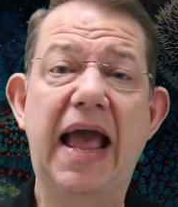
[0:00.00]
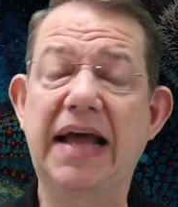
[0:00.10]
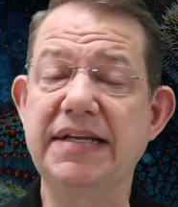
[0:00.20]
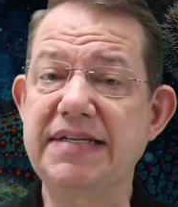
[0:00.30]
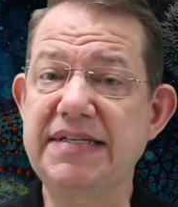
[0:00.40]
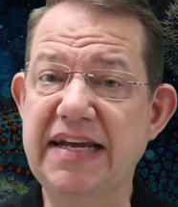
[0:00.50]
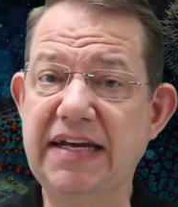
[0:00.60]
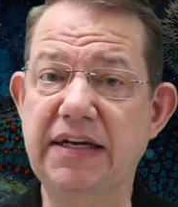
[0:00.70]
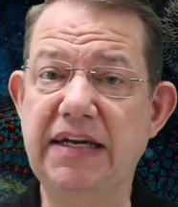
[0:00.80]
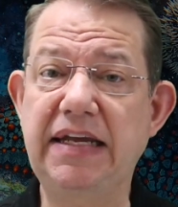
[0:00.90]
and
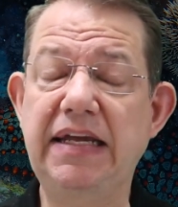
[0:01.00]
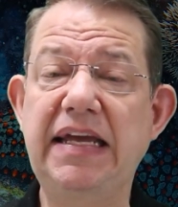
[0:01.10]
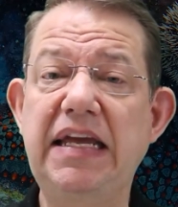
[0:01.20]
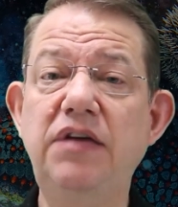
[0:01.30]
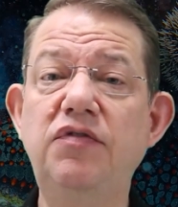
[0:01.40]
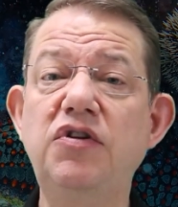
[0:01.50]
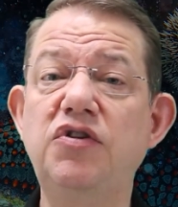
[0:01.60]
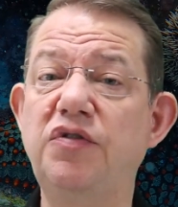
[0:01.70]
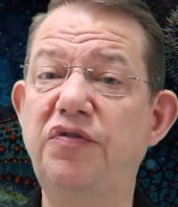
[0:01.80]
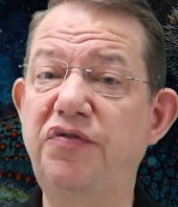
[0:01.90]
secondly, even
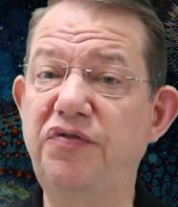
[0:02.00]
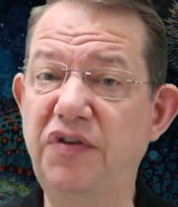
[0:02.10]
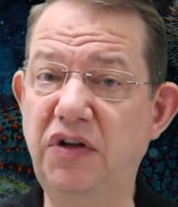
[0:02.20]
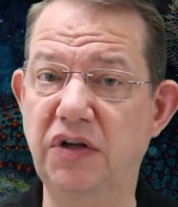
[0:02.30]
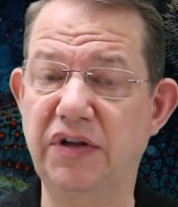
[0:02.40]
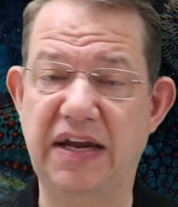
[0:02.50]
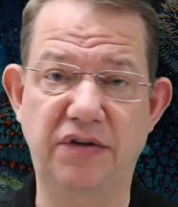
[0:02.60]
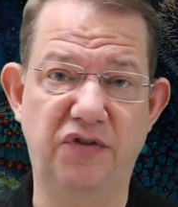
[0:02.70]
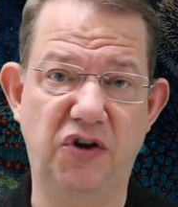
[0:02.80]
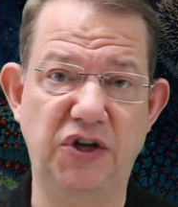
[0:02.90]
to fill that
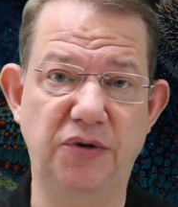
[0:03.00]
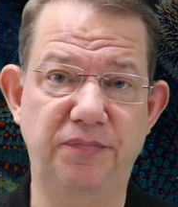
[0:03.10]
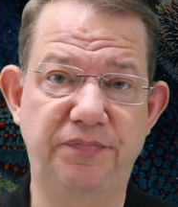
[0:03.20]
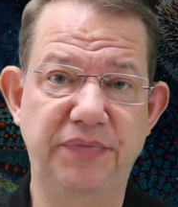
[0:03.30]
volume.